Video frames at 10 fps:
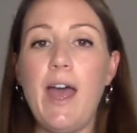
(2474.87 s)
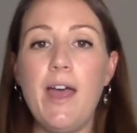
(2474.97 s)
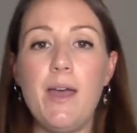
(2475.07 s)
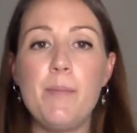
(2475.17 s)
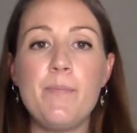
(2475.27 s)

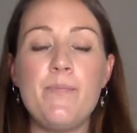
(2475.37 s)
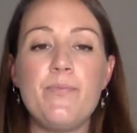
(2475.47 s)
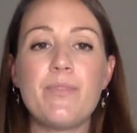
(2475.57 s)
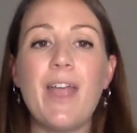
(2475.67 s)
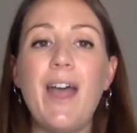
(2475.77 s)

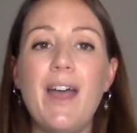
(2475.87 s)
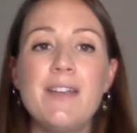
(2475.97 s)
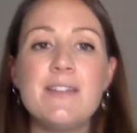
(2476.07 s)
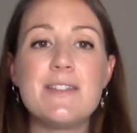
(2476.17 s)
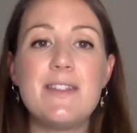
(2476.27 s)
Um,
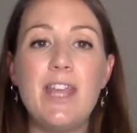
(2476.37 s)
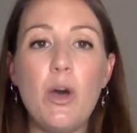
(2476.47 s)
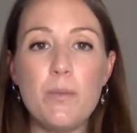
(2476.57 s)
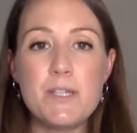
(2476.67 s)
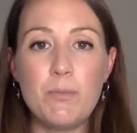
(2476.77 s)
and the
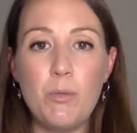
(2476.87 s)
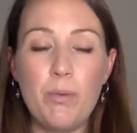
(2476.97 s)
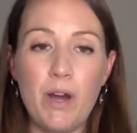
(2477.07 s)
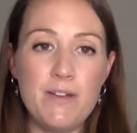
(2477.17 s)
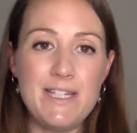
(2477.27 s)

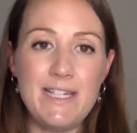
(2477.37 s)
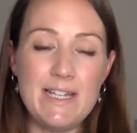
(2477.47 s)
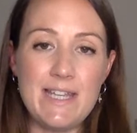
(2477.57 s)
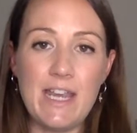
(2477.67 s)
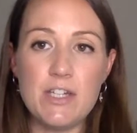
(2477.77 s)
optimal protein
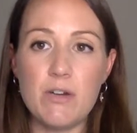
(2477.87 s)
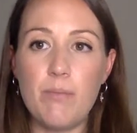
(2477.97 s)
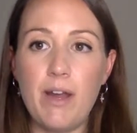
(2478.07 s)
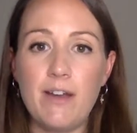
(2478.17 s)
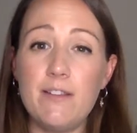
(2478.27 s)
intake
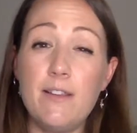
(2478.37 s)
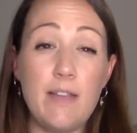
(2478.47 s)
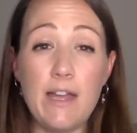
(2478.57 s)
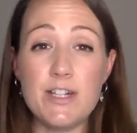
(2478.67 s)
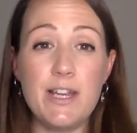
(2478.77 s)
during pregnancy
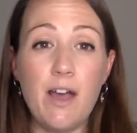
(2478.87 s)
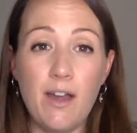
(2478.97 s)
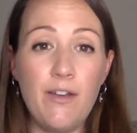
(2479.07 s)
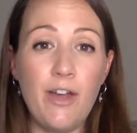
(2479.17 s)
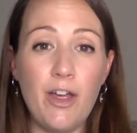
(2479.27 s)
is actually
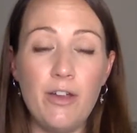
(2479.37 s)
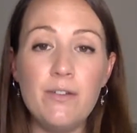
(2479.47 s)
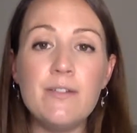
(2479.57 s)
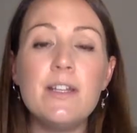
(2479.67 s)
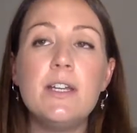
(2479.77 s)

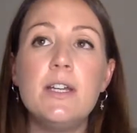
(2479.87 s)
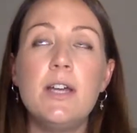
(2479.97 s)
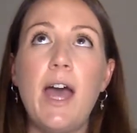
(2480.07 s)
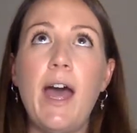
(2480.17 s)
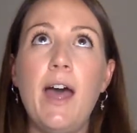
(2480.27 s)
unknown.
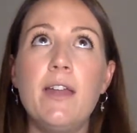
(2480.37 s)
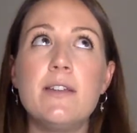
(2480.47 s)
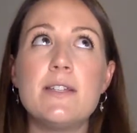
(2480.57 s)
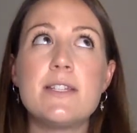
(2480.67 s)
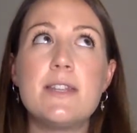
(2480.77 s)

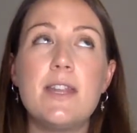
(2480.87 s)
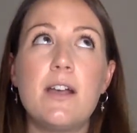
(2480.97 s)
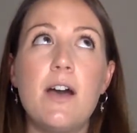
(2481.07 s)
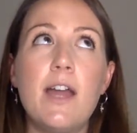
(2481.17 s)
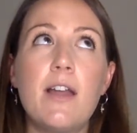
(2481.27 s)
And the
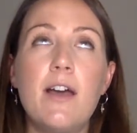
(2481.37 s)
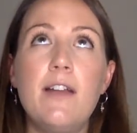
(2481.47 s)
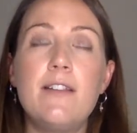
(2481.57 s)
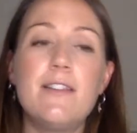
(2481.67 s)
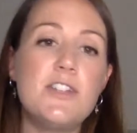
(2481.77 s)

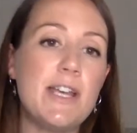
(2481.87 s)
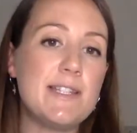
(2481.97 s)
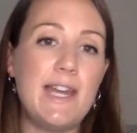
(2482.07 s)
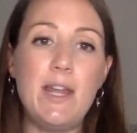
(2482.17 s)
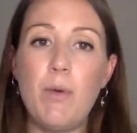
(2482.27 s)
guidelines
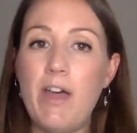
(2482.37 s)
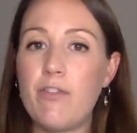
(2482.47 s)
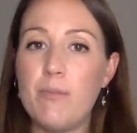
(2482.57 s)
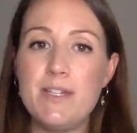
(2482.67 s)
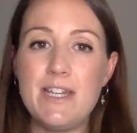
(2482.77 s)
suggest
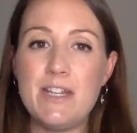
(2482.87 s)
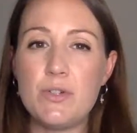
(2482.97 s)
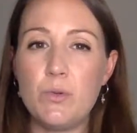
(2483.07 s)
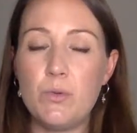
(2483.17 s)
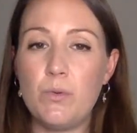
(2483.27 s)
anywhere from
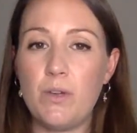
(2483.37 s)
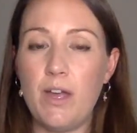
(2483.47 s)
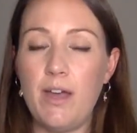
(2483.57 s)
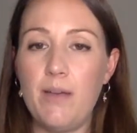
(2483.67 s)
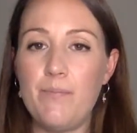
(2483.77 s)
additional,
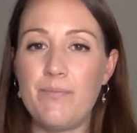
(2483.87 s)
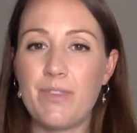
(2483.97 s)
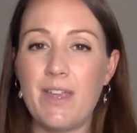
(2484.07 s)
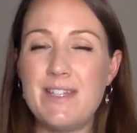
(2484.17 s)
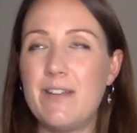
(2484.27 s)
um,
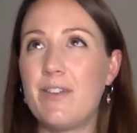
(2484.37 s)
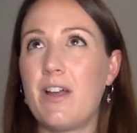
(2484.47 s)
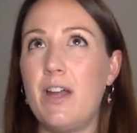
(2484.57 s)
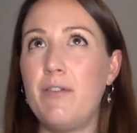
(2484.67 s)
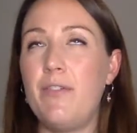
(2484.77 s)

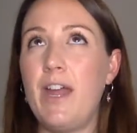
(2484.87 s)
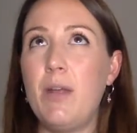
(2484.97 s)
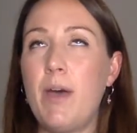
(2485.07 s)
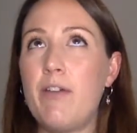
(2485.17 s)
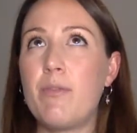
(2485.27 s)
kind of
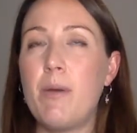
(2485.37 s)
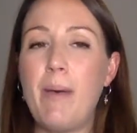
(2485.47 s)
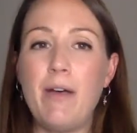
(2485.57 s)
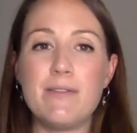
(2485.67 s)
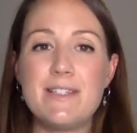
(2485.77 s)
anywhere from
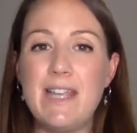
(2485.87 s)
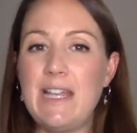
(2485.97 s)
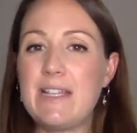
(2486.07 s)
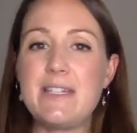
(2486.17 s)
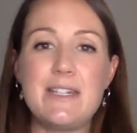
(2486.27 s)
about
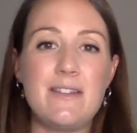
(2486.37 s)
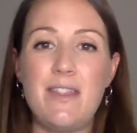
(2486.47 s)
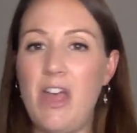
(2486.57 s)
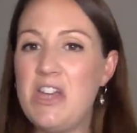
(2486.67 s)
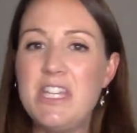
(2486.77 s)
six to
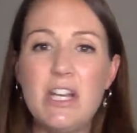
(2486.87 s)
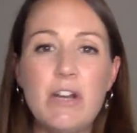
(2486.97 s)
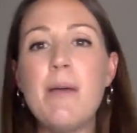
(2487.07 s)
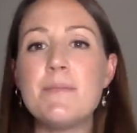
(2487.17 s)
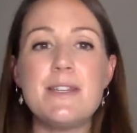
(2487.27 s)
30
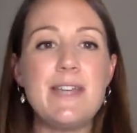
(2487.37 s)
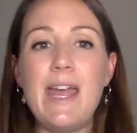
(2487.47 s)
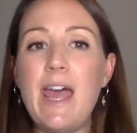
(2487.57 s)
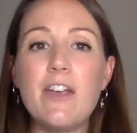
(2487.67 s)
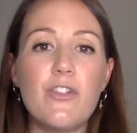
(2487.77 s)
grams a
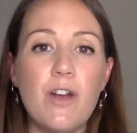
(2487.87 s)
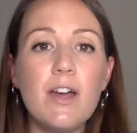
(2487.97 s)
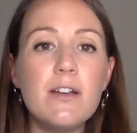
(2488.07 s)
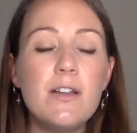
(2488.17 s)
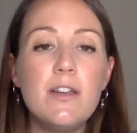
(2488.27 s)
day extra.